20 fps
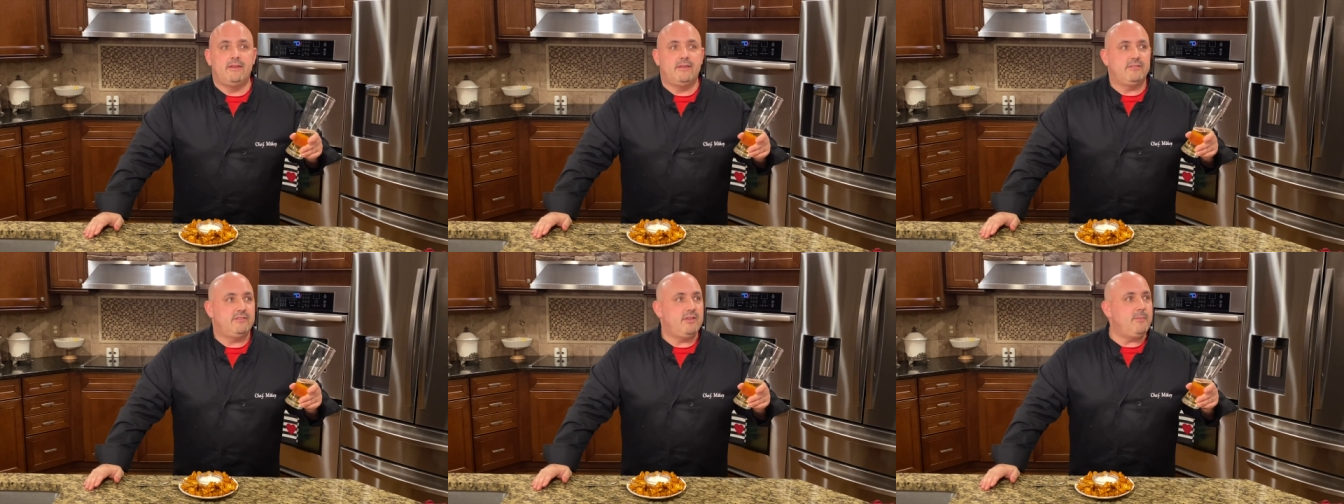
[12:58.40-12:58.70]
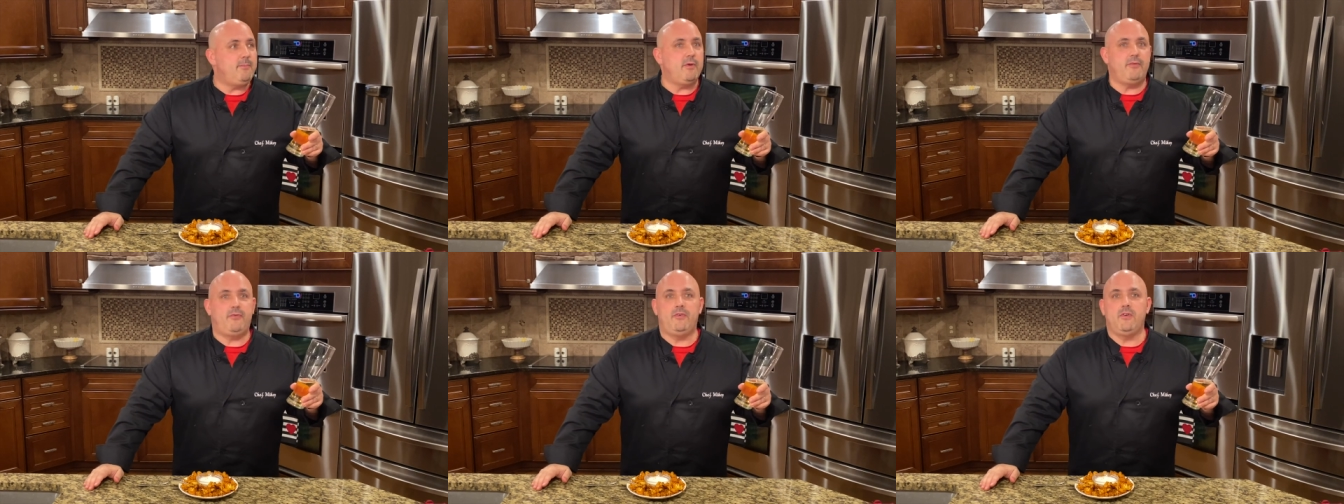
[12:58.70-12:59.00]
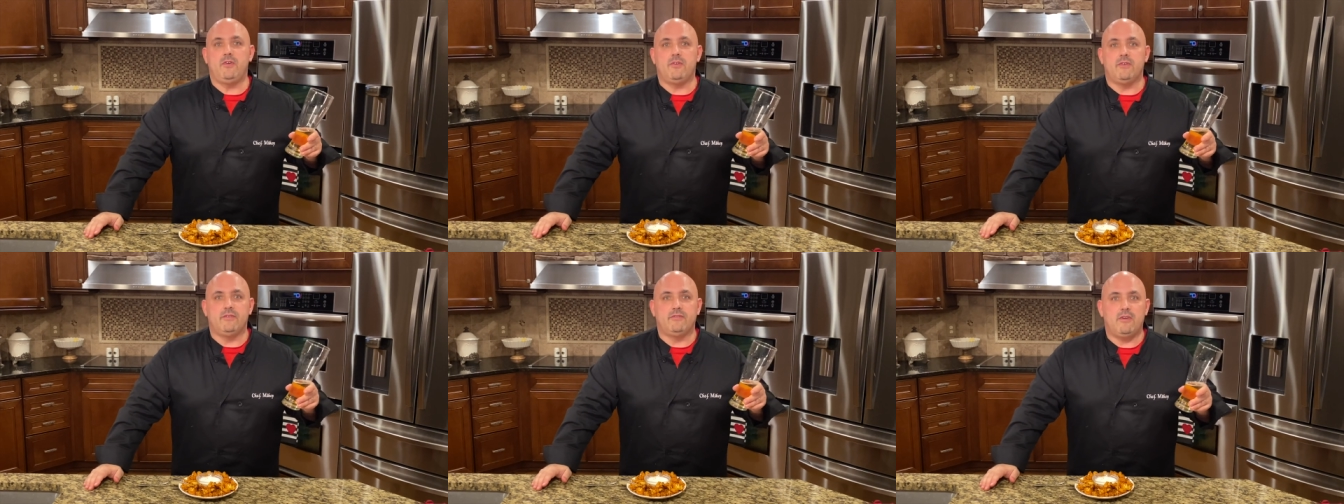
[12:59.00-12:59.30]
Simple
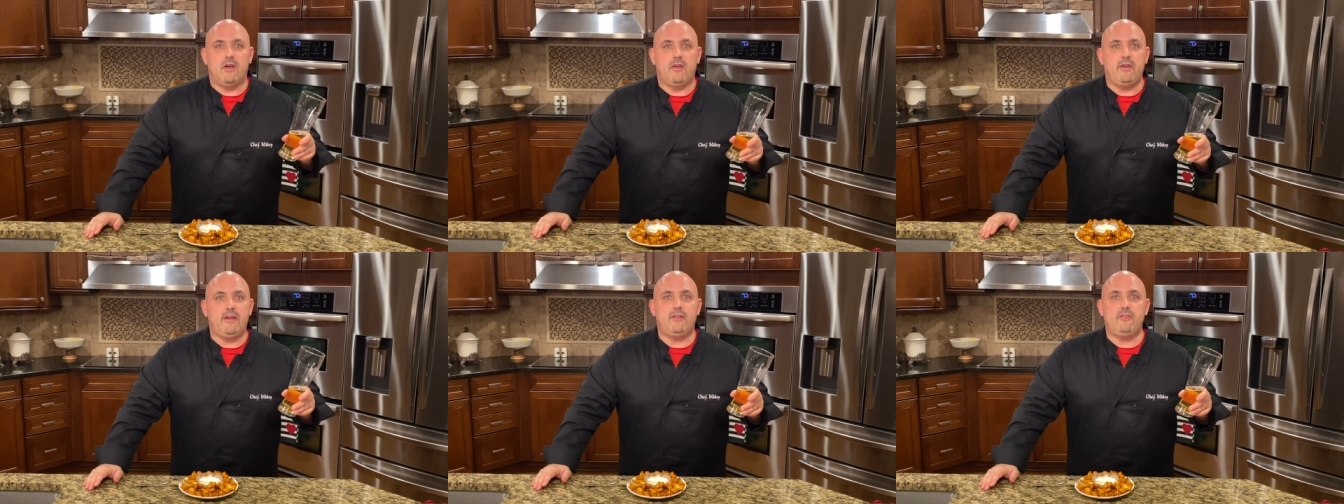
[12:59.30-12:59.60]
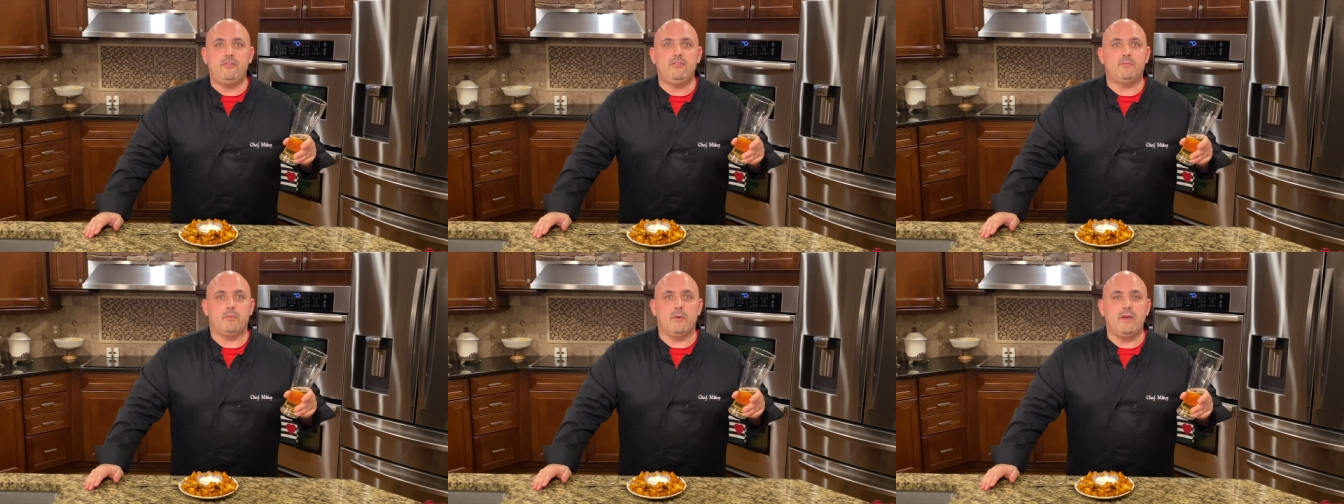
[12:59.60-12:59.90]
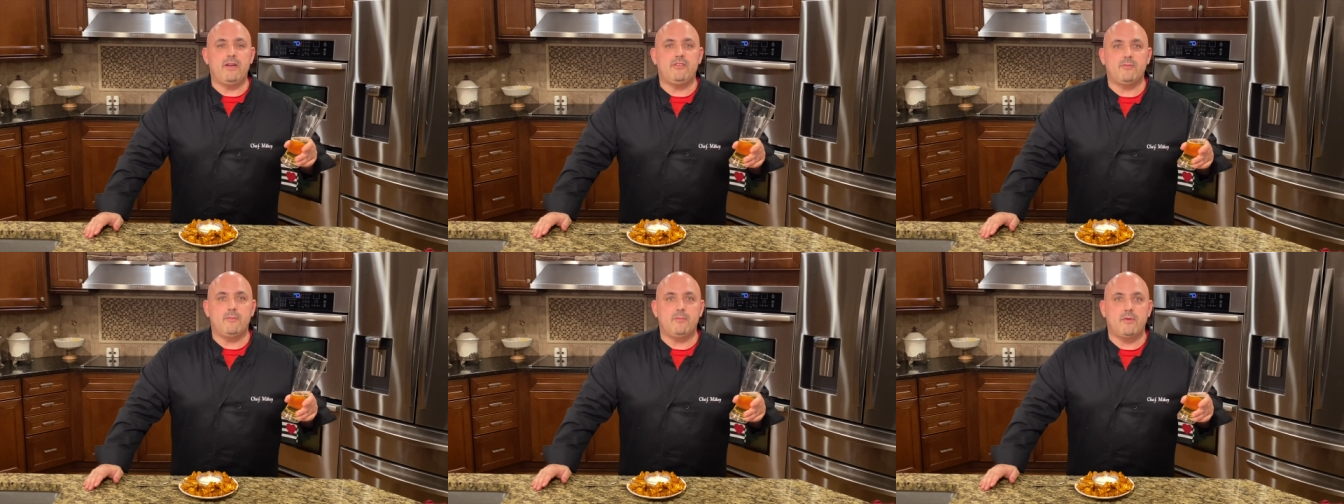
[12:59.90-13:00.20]
food. All you gotta do is
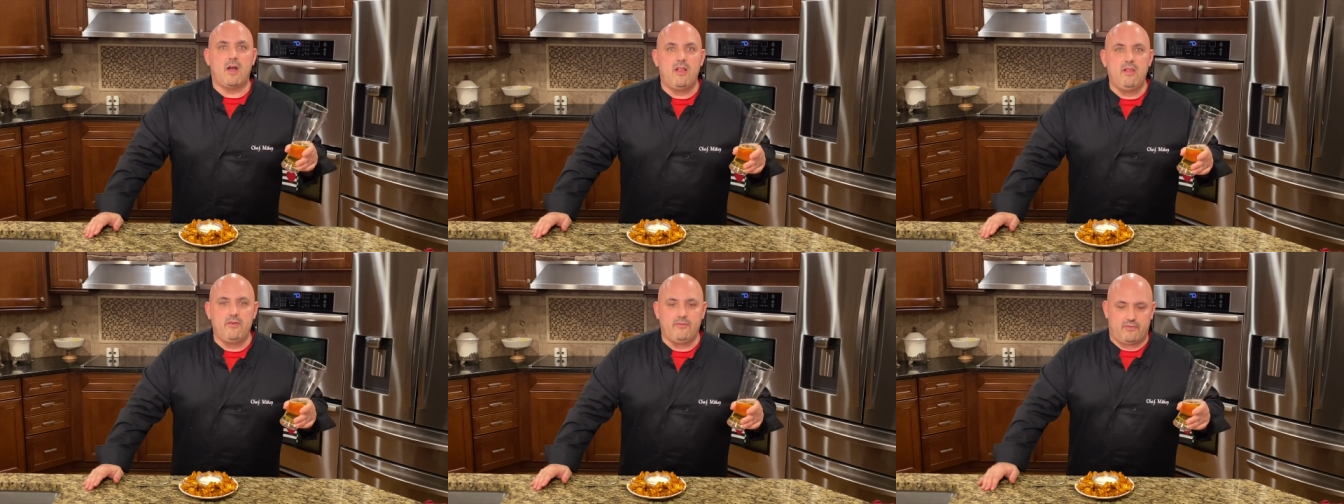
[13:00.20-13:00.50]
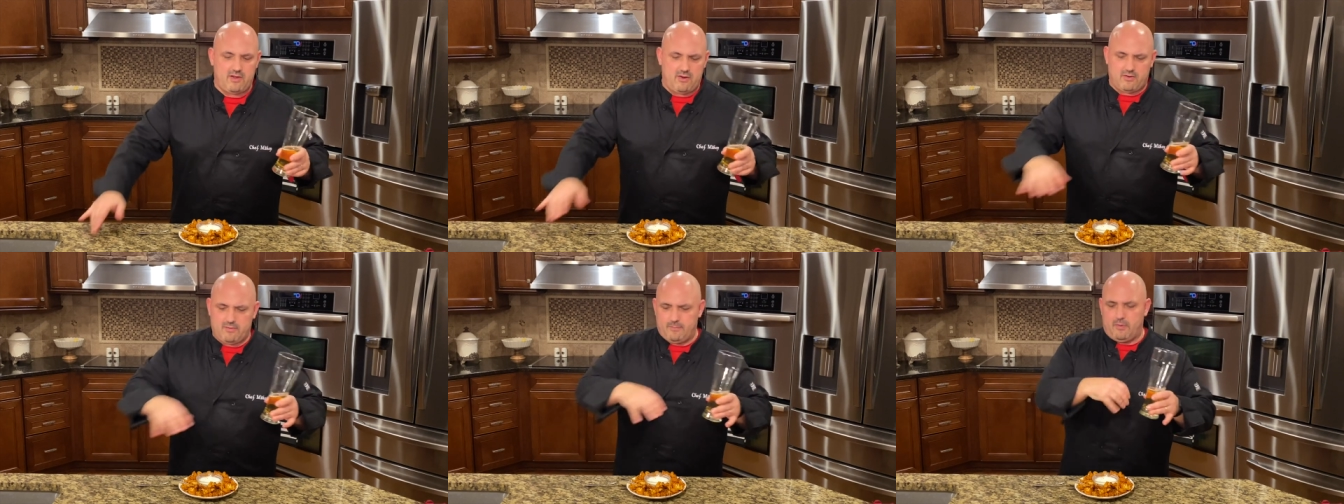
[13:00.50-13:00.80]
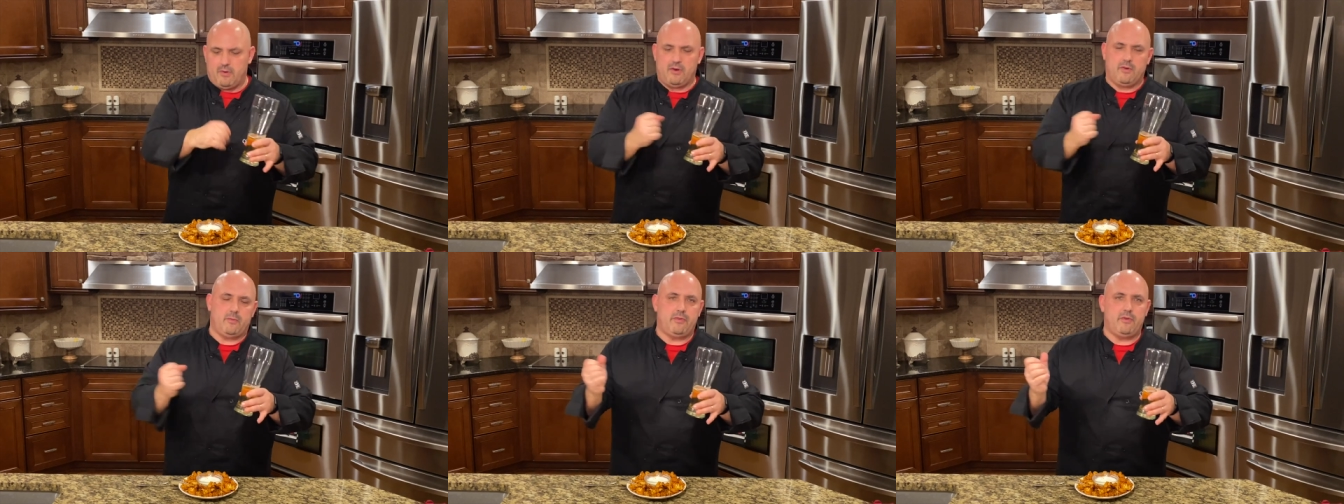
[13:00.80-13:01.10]
break some cauliflower
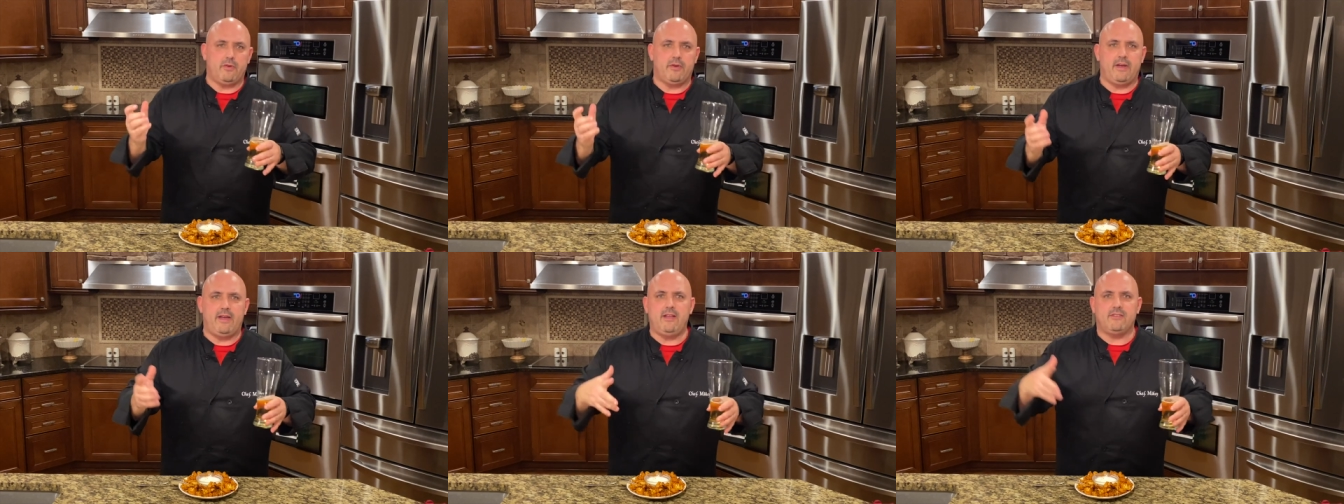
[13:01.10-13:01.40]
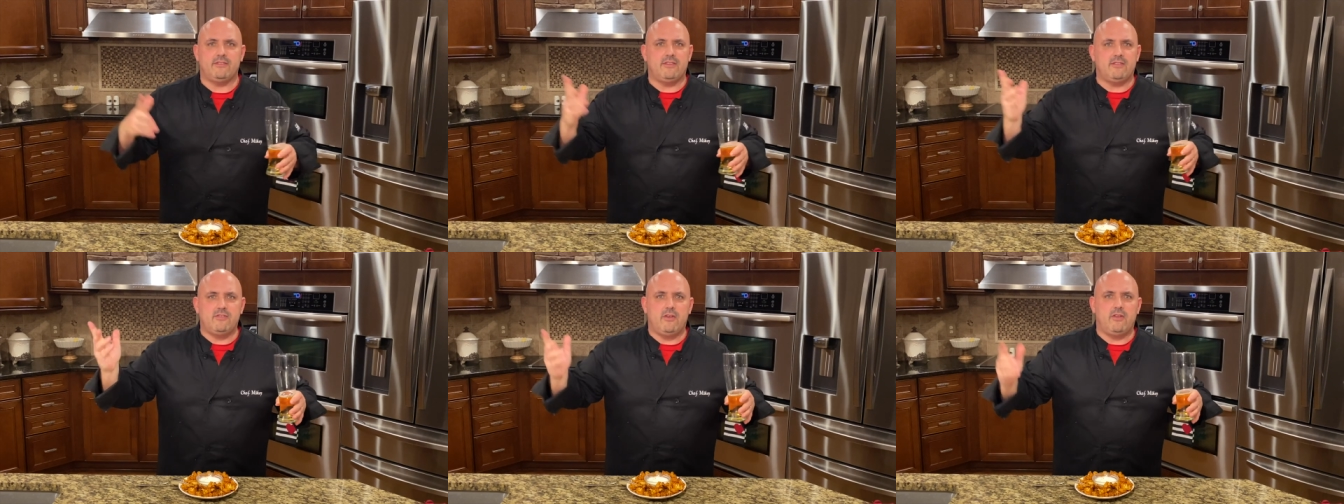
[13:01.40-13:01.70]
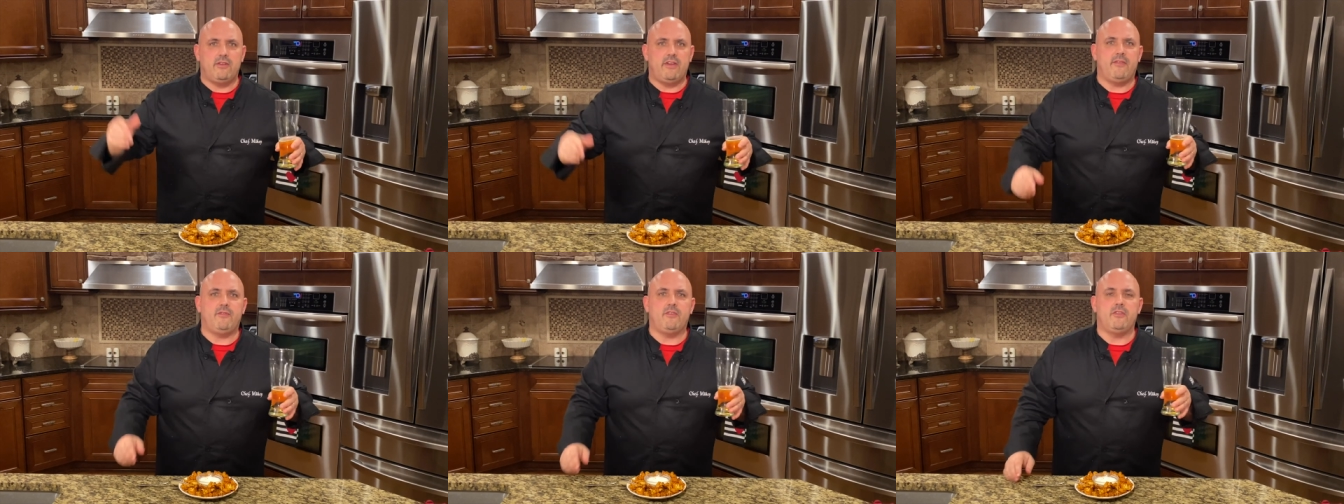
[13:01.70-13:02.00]
apart with your hands. That's all
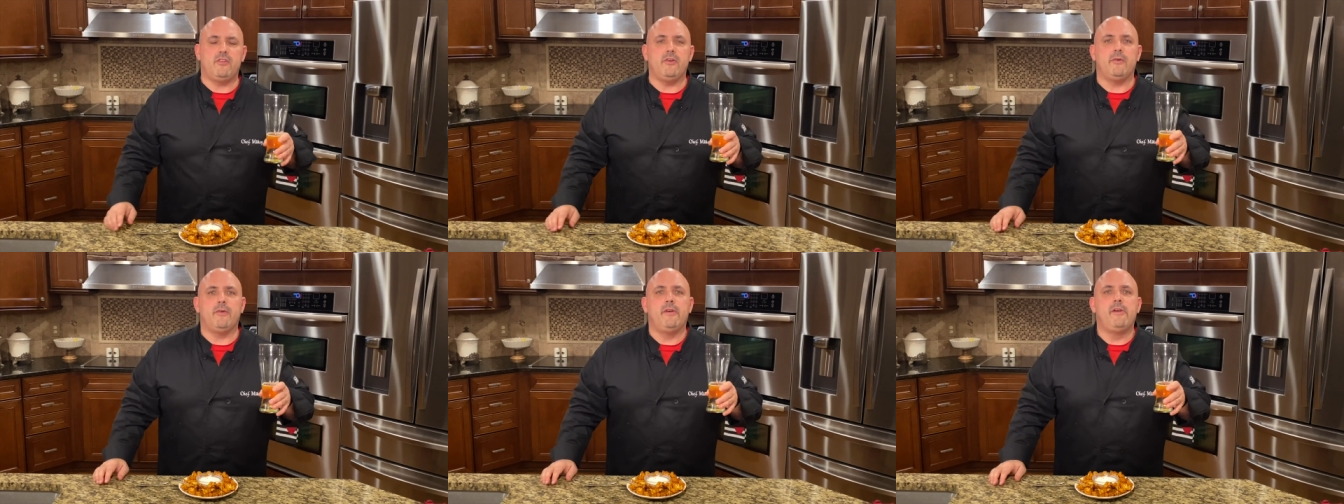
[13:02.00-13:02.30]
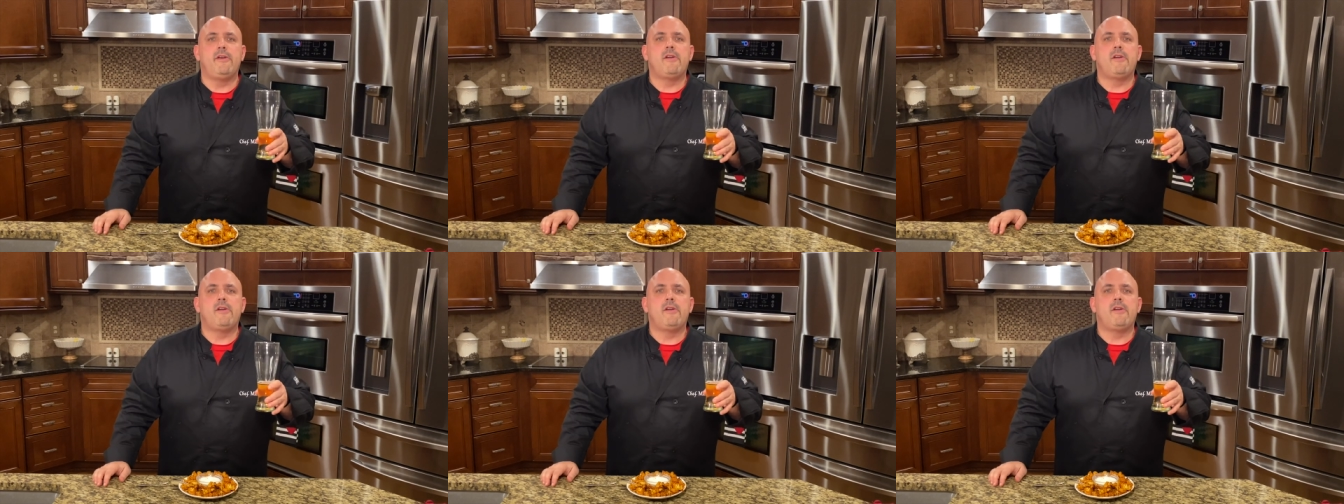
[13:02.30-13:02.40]
you have to do.